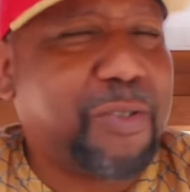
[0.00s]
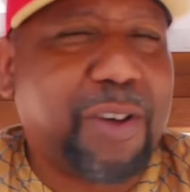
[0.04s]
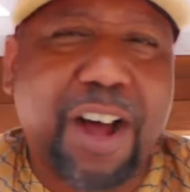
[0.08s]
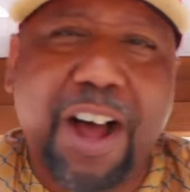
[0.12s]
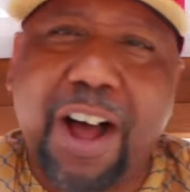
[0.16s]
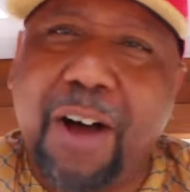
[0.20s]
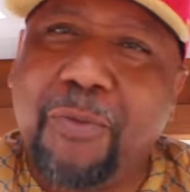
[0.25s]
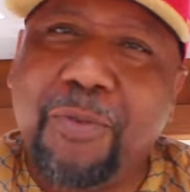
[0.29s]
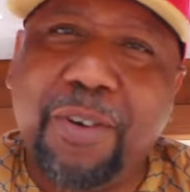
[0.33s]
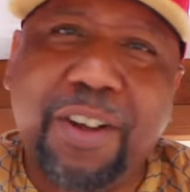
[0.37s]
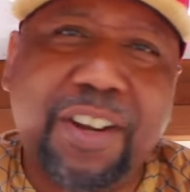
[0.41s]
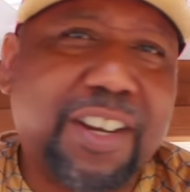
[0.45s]

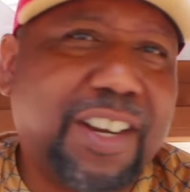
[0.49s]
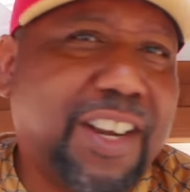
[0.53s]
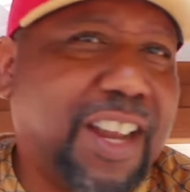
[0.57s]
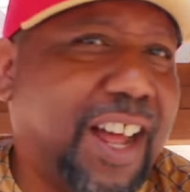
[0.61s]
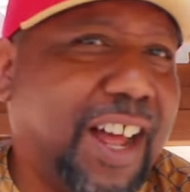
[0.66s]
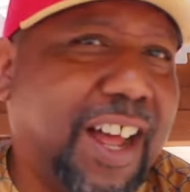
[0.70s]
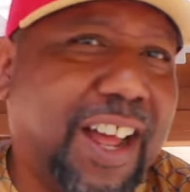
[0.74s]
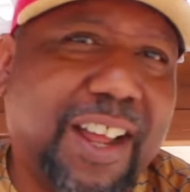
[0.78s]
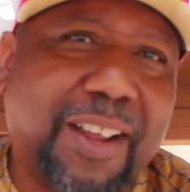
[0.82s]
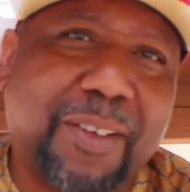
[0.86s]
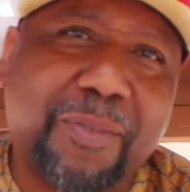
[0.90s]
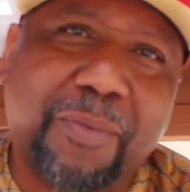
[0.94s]
I wasn't
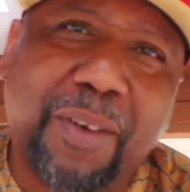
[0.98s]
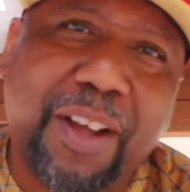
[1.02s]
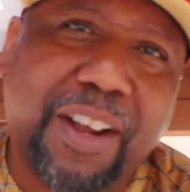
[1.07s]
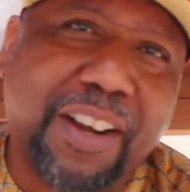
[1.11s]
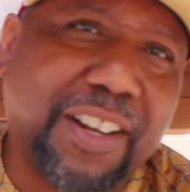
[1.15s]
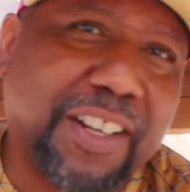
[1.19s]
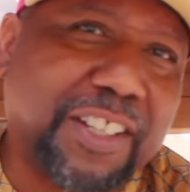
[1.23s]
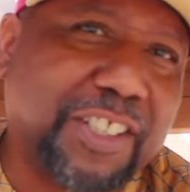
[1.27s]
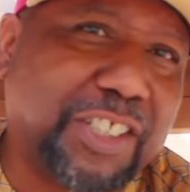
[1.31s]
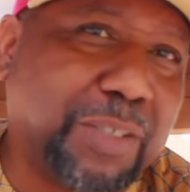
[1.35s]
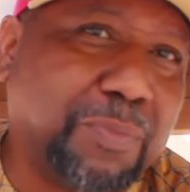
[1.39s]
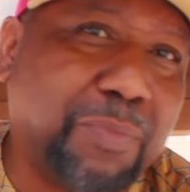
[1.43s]
lying, my
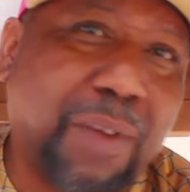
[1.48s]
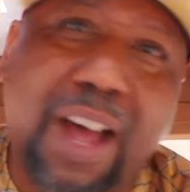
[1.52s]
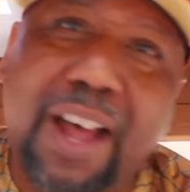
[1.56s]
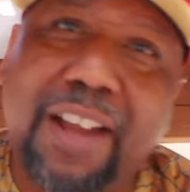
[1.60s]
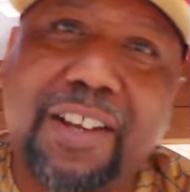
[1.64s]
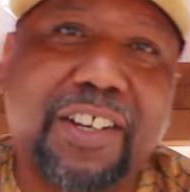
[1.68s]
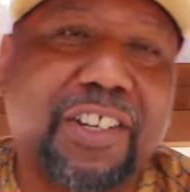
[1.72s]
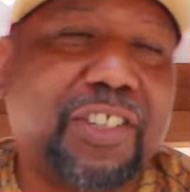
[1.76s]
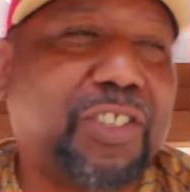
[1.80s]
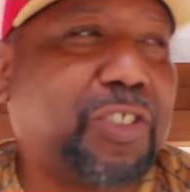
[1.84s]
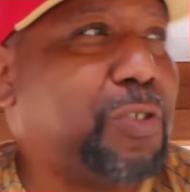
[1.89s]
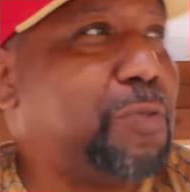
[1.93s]
nigga. She might
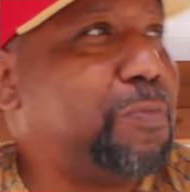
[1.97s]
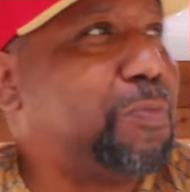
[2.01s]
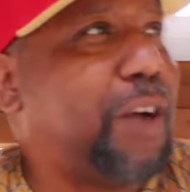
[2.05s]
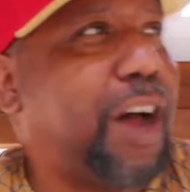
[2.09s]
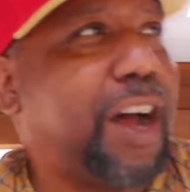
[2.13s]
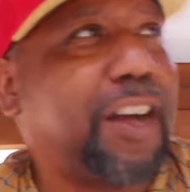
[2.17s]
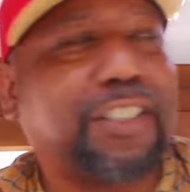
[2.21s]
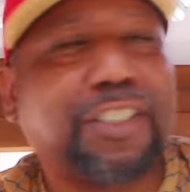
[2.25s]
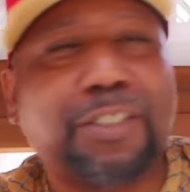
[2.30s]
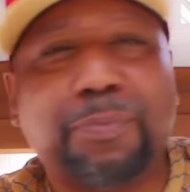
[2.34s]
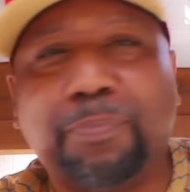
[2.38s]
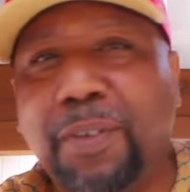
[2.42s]
have did
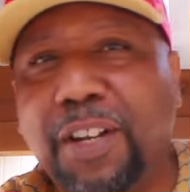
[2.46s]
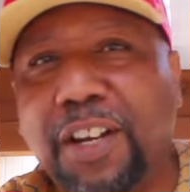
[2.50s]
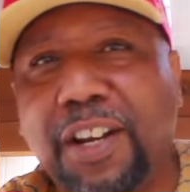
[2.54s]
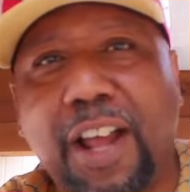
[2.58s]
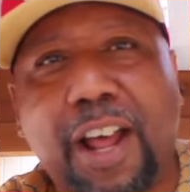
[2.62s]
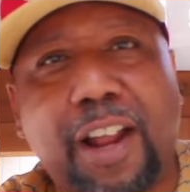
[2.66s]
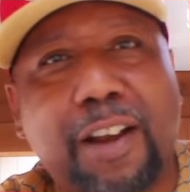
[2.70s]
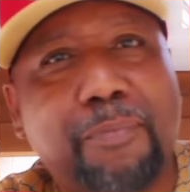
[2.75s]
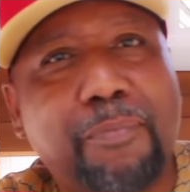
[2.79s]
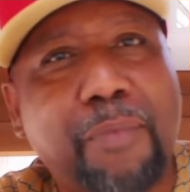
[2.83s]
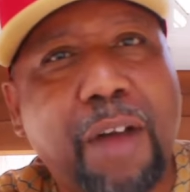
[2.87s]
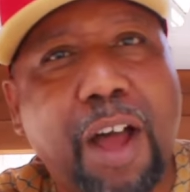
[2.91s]
Tupac and spit it
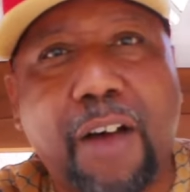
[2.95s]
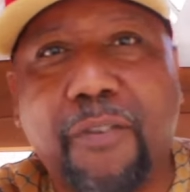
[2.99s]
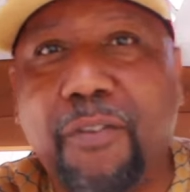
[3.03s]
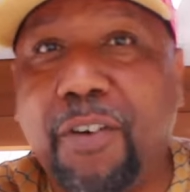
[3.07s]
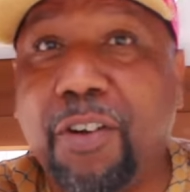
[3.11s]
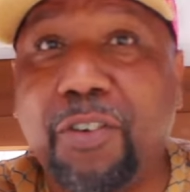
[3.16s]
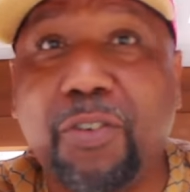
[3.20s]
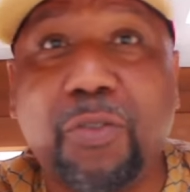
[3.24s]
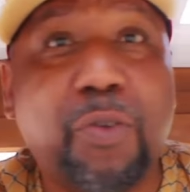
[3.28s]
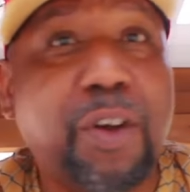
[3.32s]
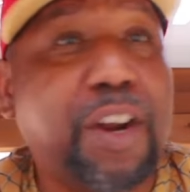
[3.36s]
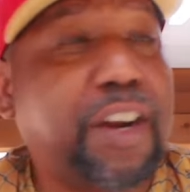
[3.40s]
out of her mouth. I
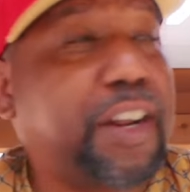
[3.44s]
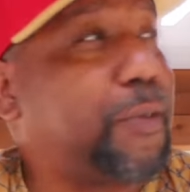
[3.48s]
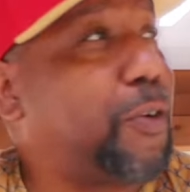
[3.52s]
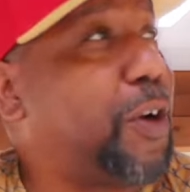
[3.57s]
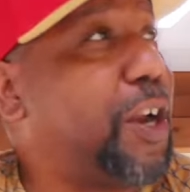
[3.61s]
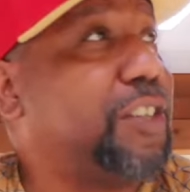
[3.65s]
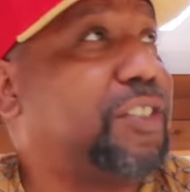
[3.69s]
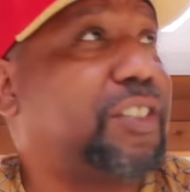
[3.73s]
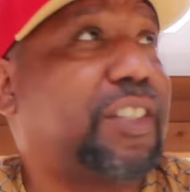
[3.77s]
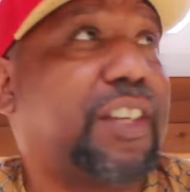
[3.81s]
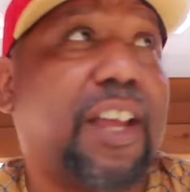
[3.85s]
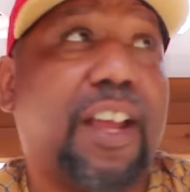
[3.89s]
don't know where the
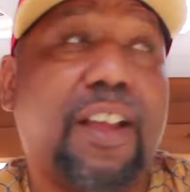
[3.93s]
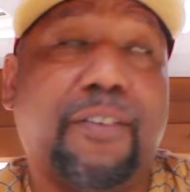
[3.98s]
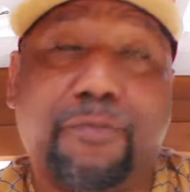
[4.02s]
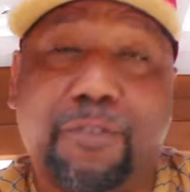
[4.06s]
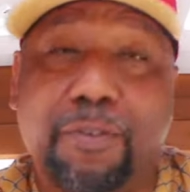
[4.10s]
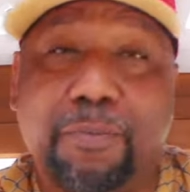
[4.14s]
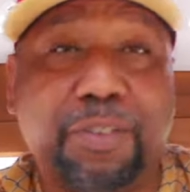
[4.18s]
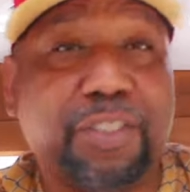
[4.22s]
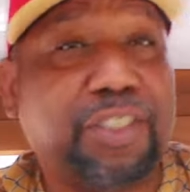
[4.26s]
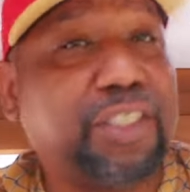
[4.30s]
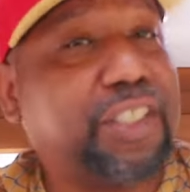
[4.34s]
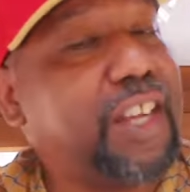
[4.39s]
razor came
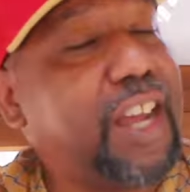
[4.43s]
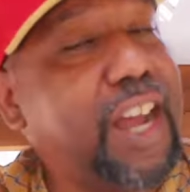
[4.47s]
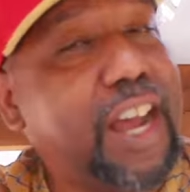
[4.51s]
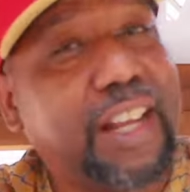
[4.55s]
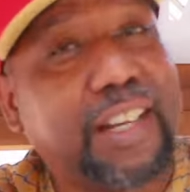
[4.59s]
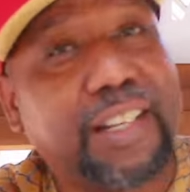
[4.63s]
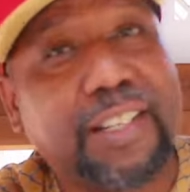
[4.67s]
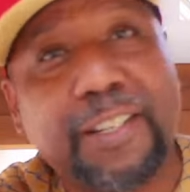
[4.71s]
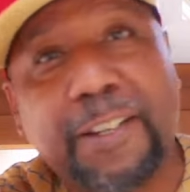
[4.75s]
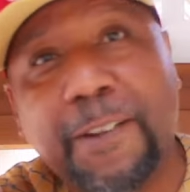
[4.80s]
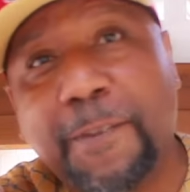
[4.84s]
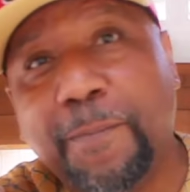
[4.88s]
from, but she had
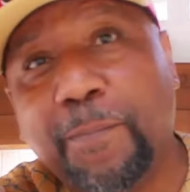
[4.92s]
it.